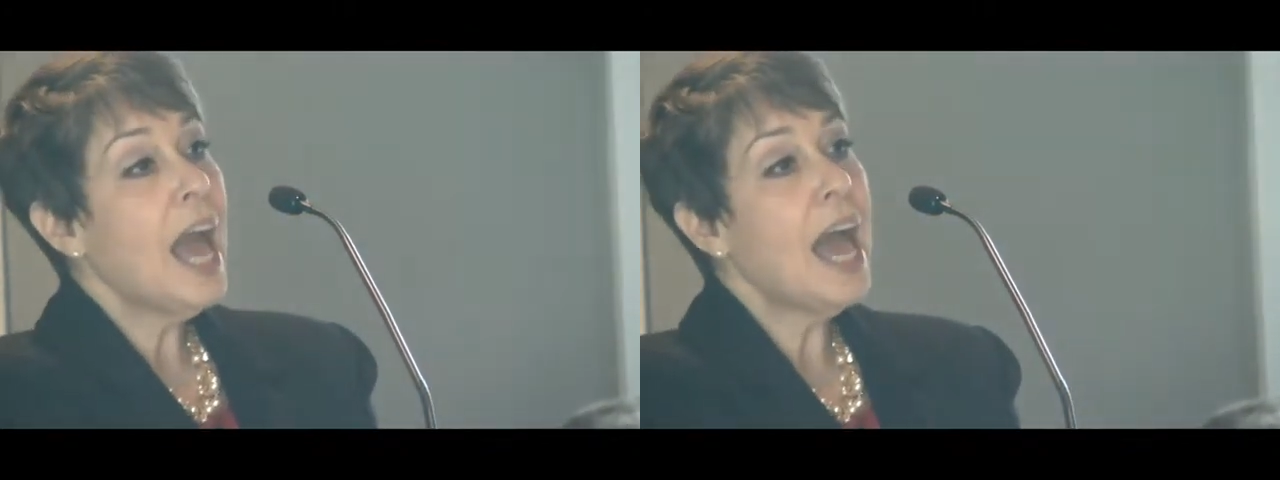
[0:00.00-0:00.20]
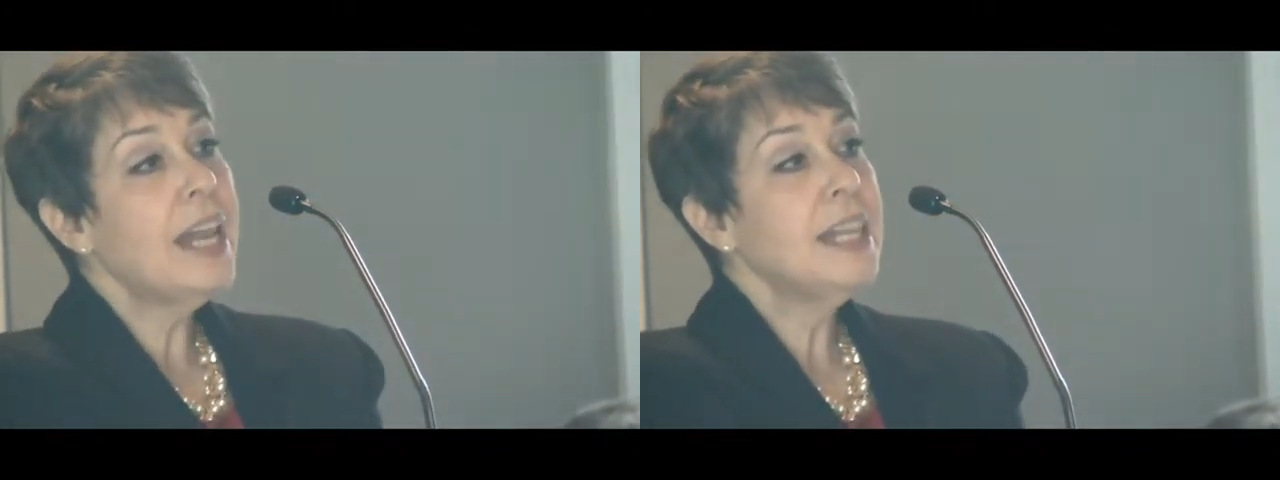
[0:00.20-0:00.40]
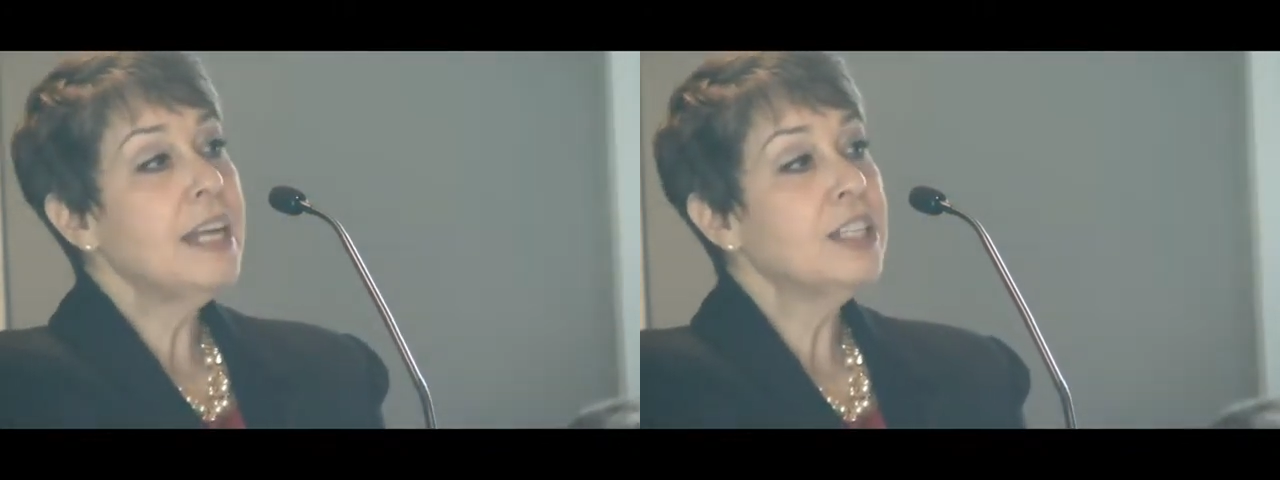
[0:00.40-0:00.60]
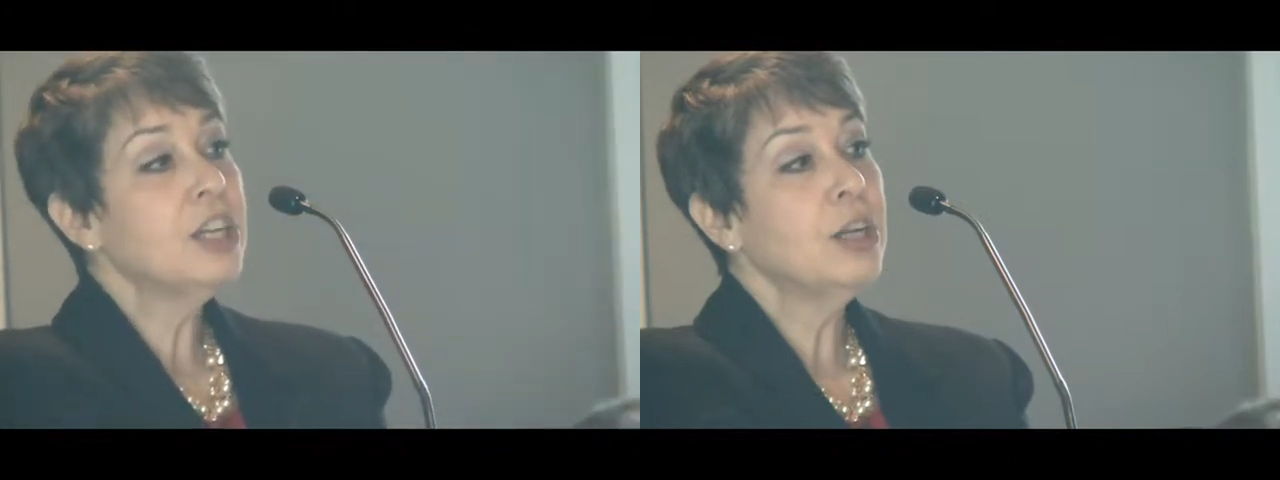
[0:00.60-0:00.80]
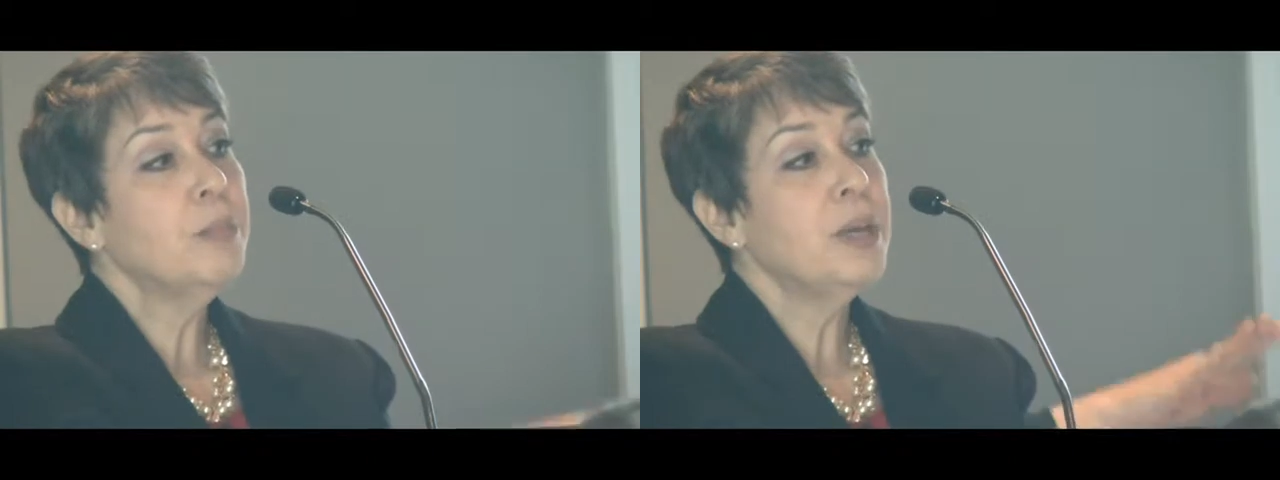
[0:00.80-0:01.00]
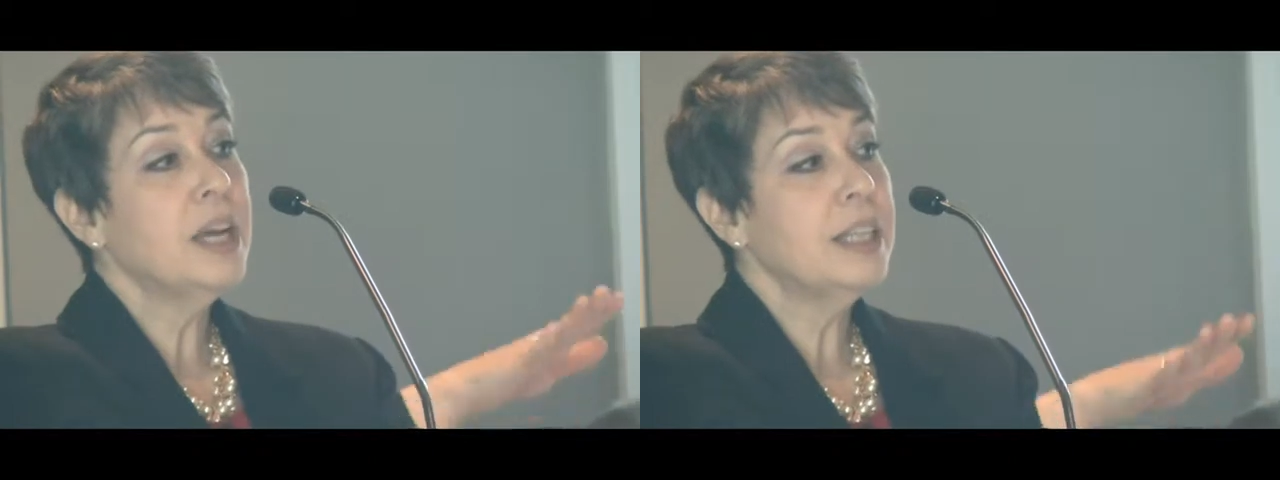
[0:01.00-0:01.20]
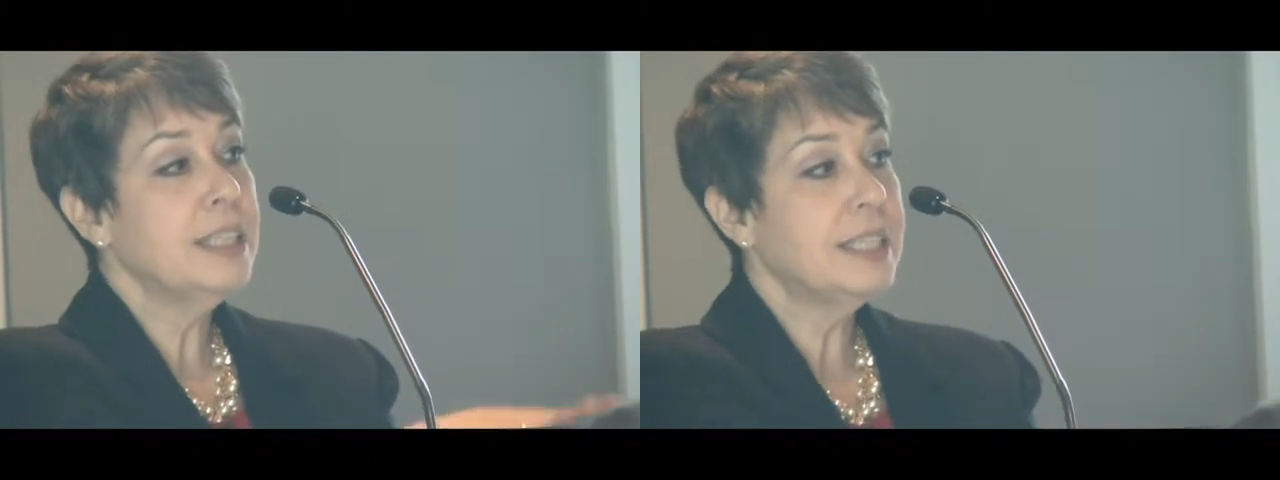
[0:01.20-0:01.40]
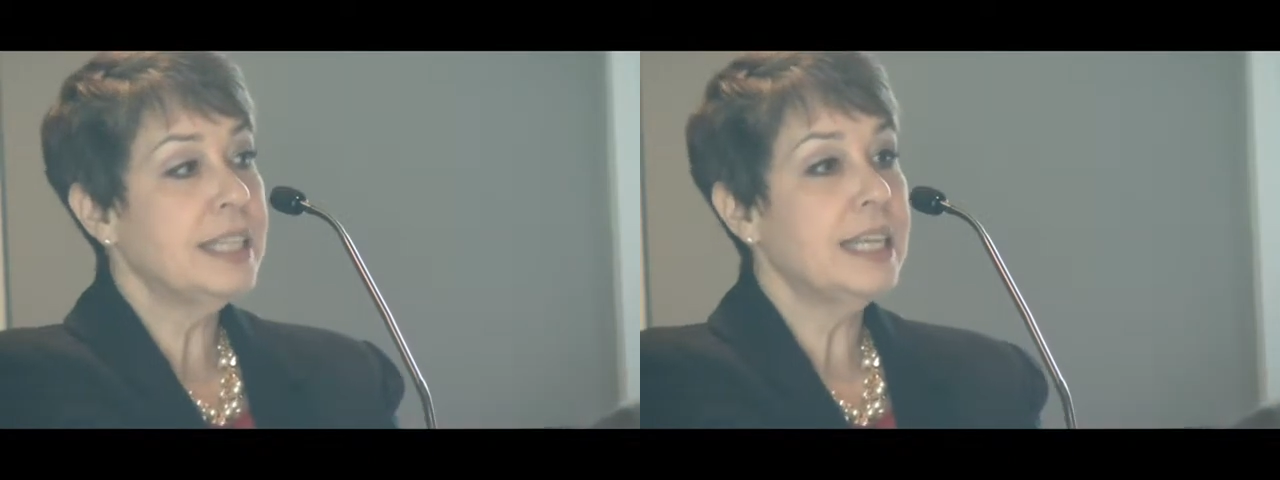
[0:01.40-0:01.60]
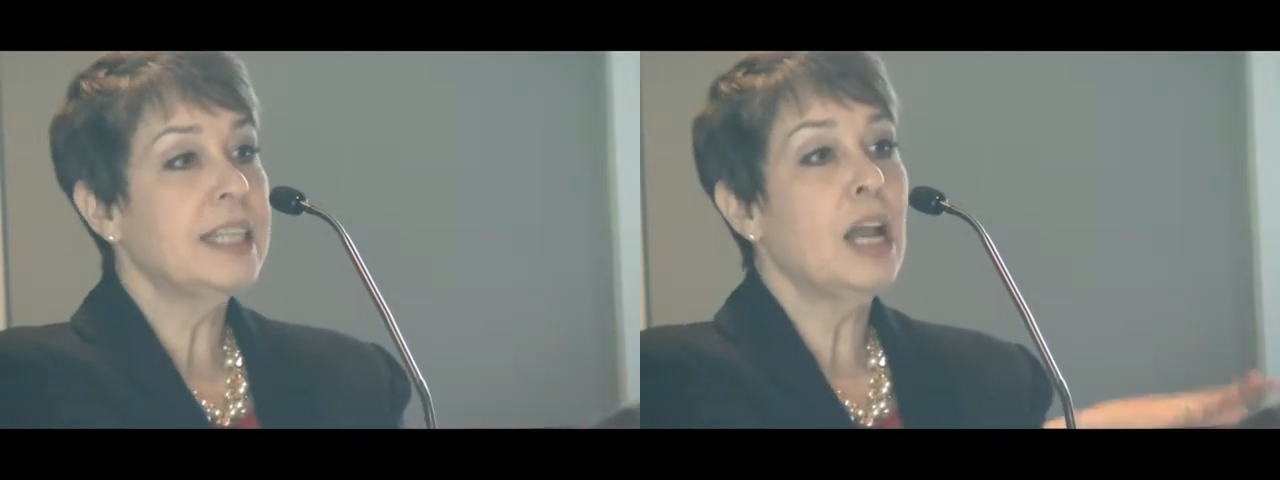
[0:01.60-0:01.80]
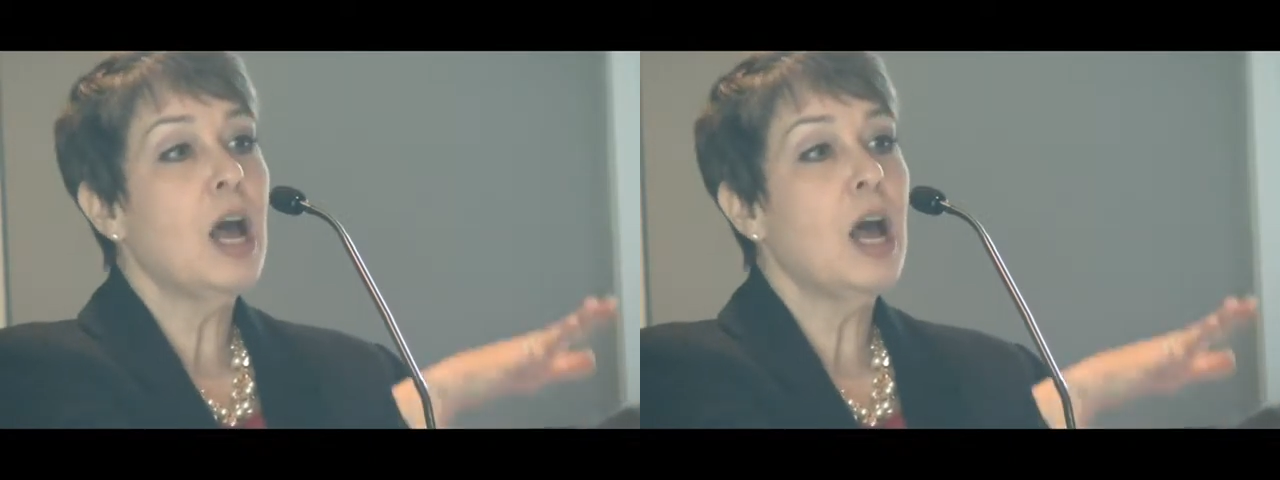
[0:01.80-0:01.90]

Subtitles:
and then it's going to be on the seat that